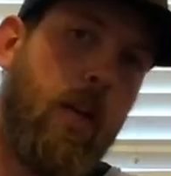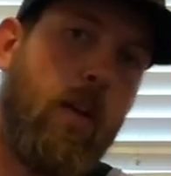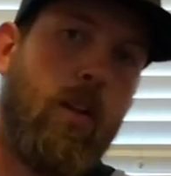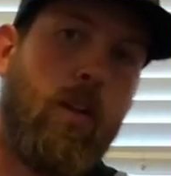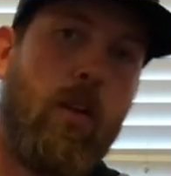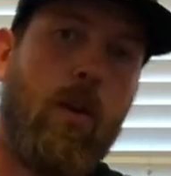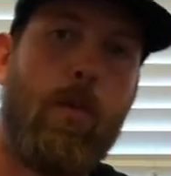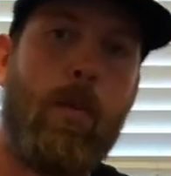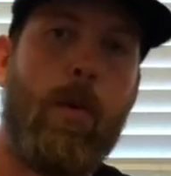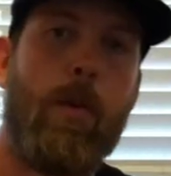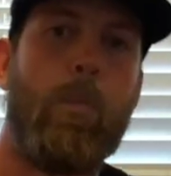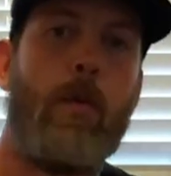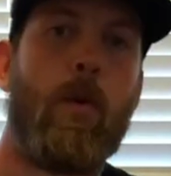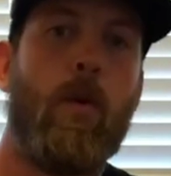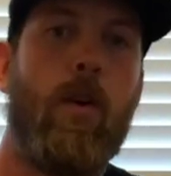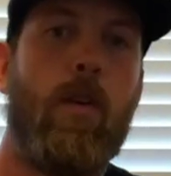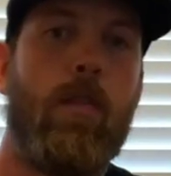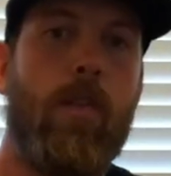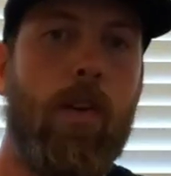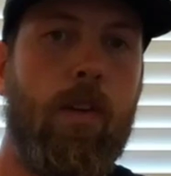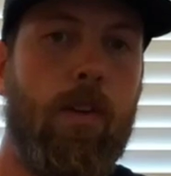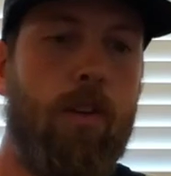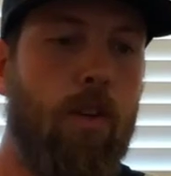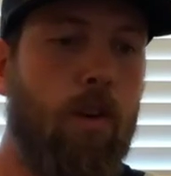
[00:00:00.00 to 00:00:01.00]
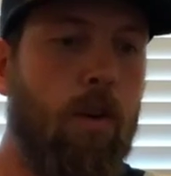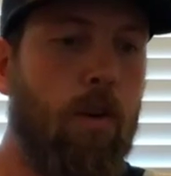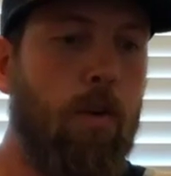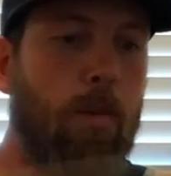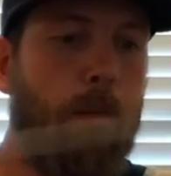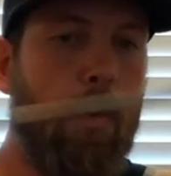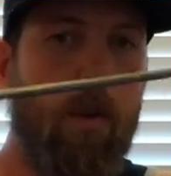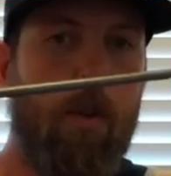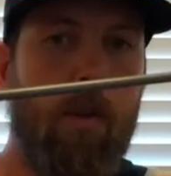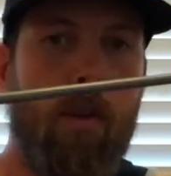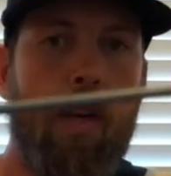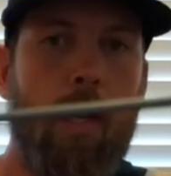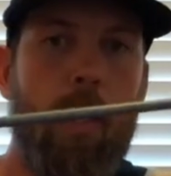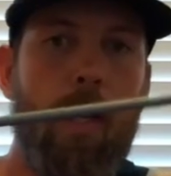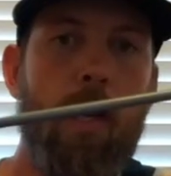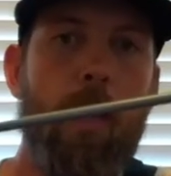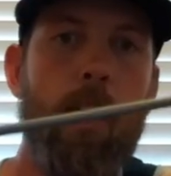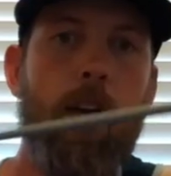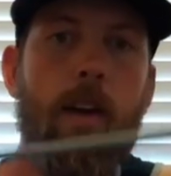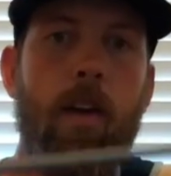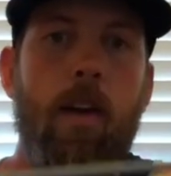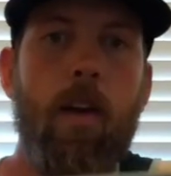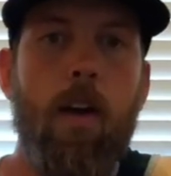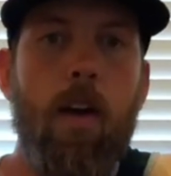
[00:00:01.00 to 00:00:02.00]
a little bit more of a durability
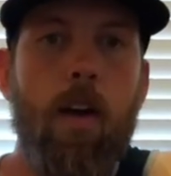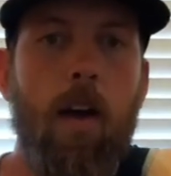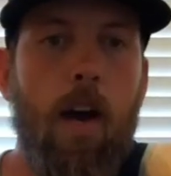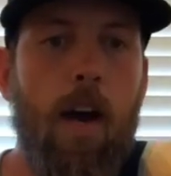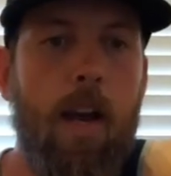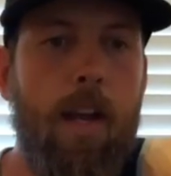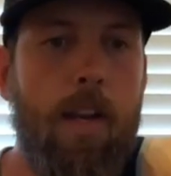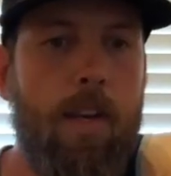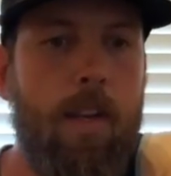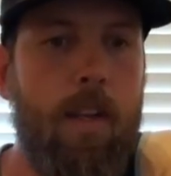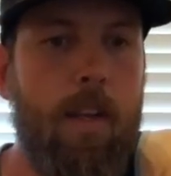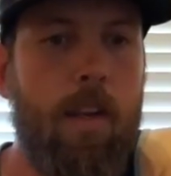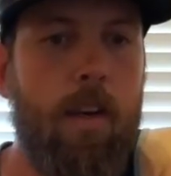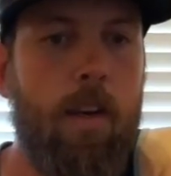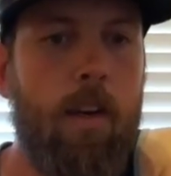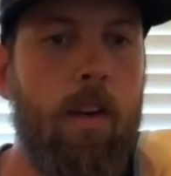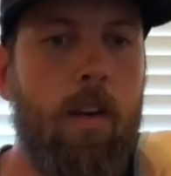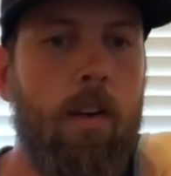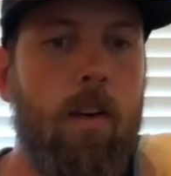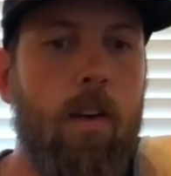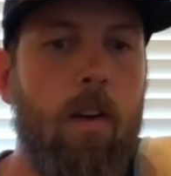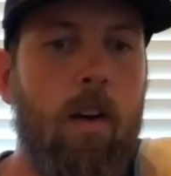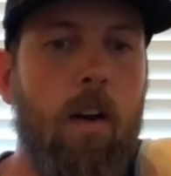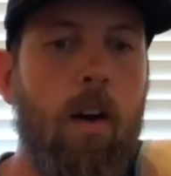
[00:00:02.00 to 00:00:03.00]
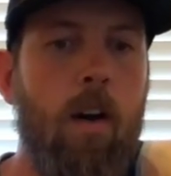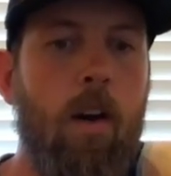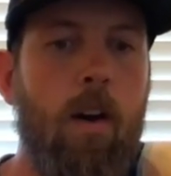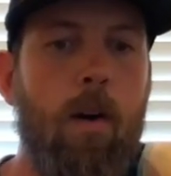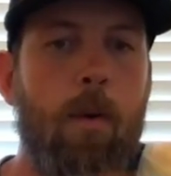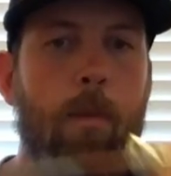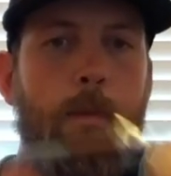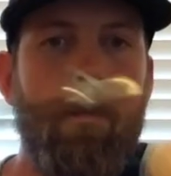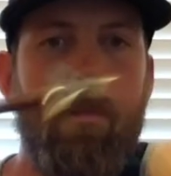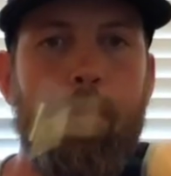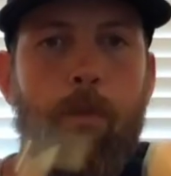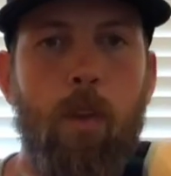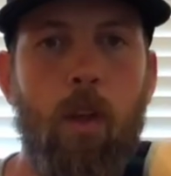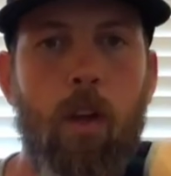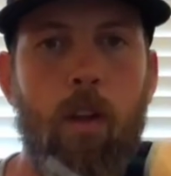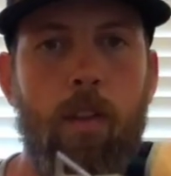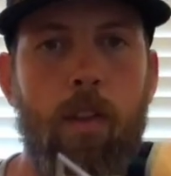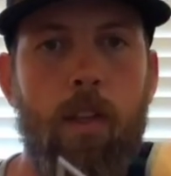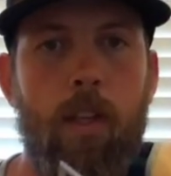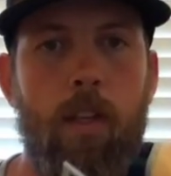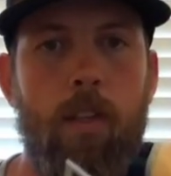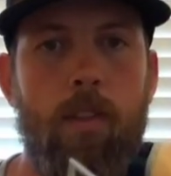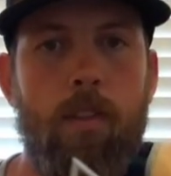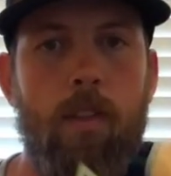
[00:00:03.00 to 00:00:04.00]
idea on
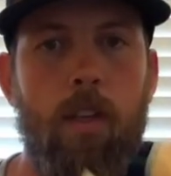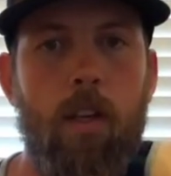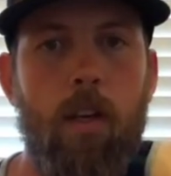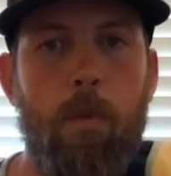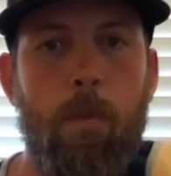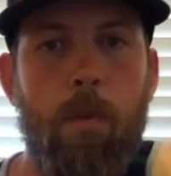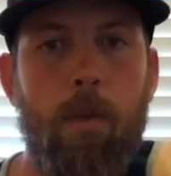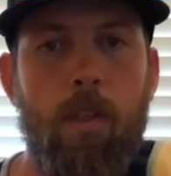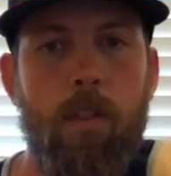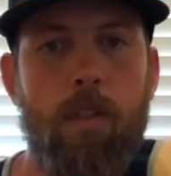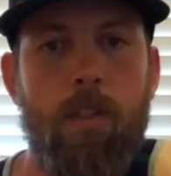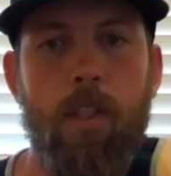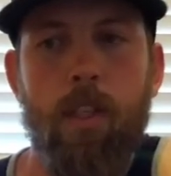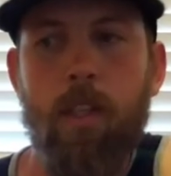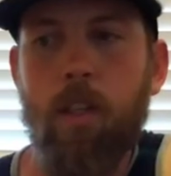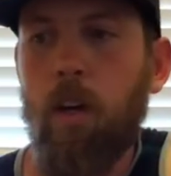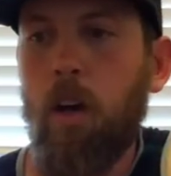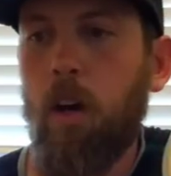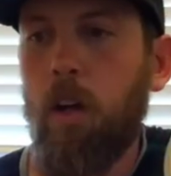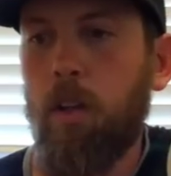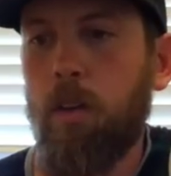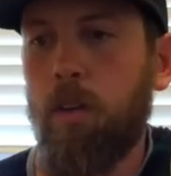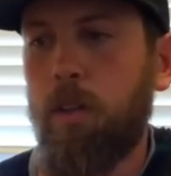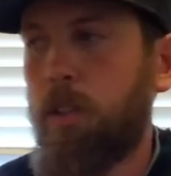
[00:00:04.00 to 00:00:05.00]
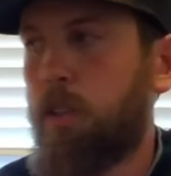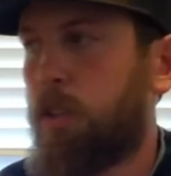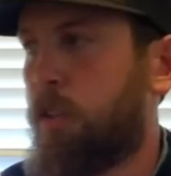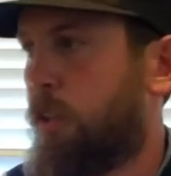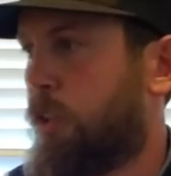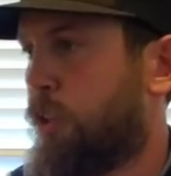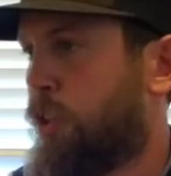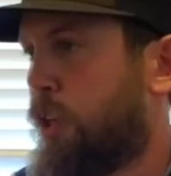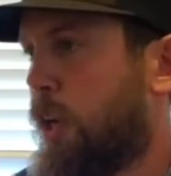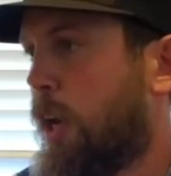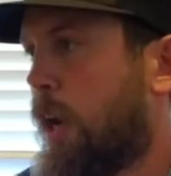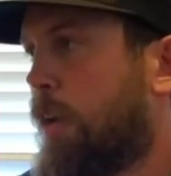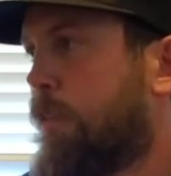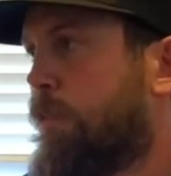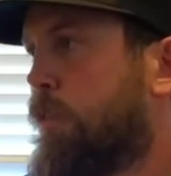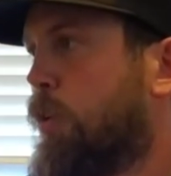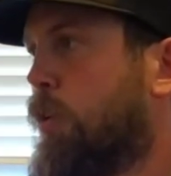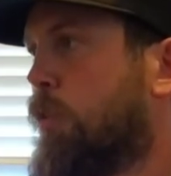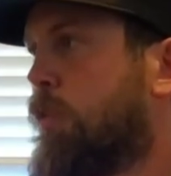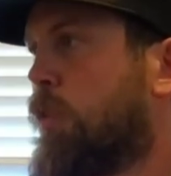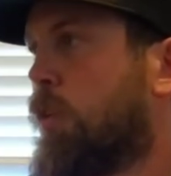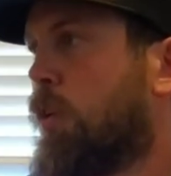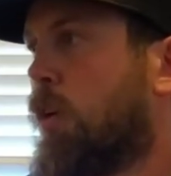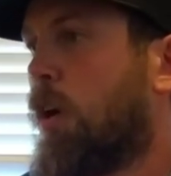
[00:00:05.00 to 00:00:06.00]
these ballistic collars and the shaft
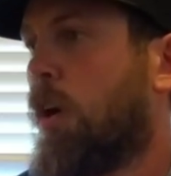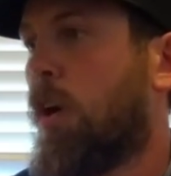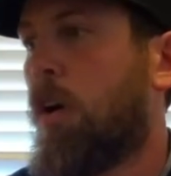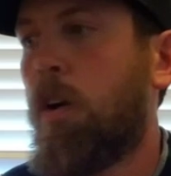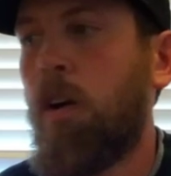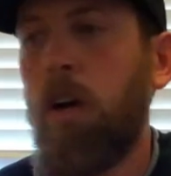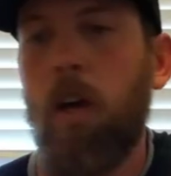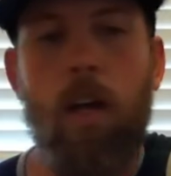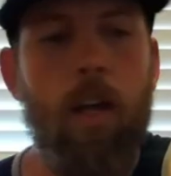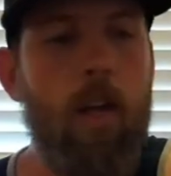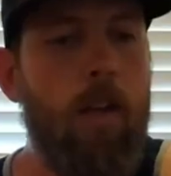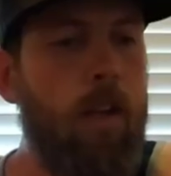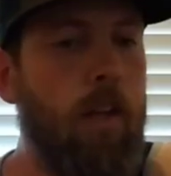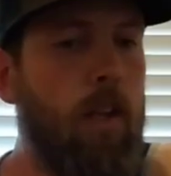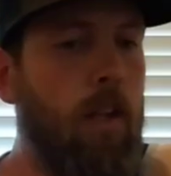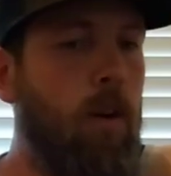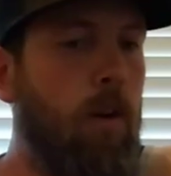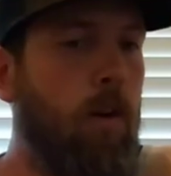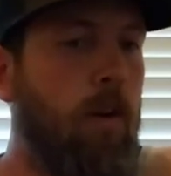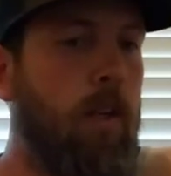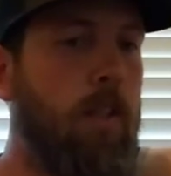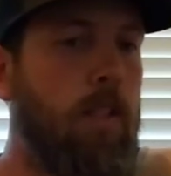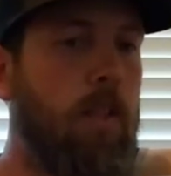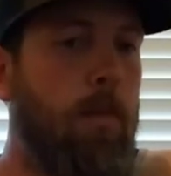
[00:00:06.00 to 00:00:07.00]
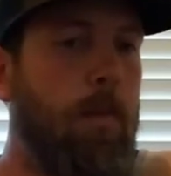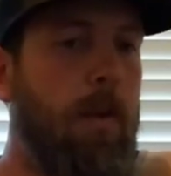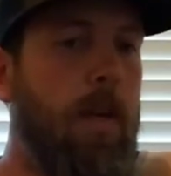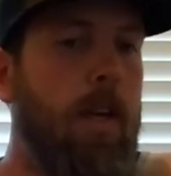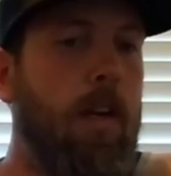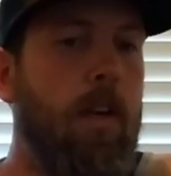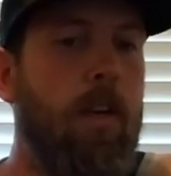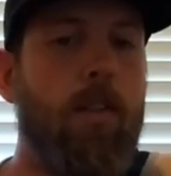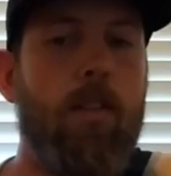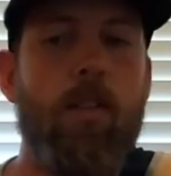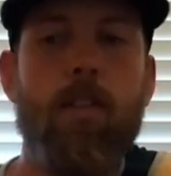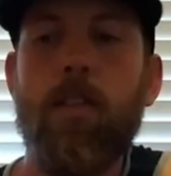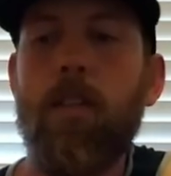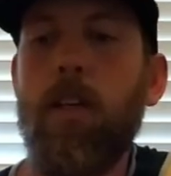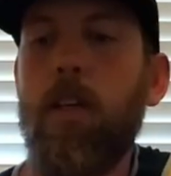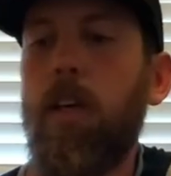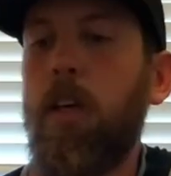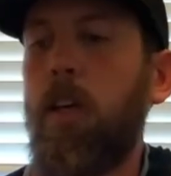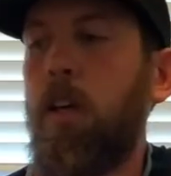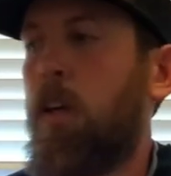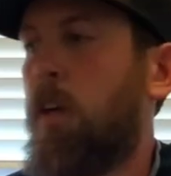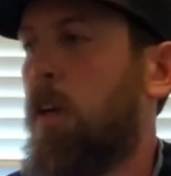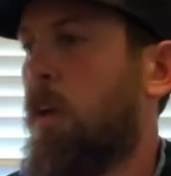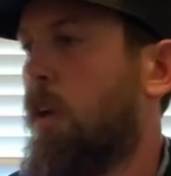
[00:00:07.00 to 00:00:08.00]
overall, you know, because I'm eager to
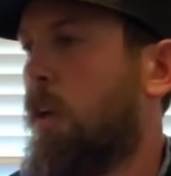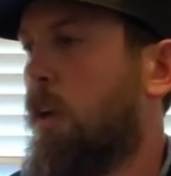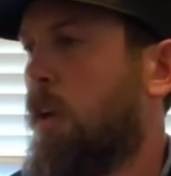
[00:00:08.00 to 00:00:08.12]
see,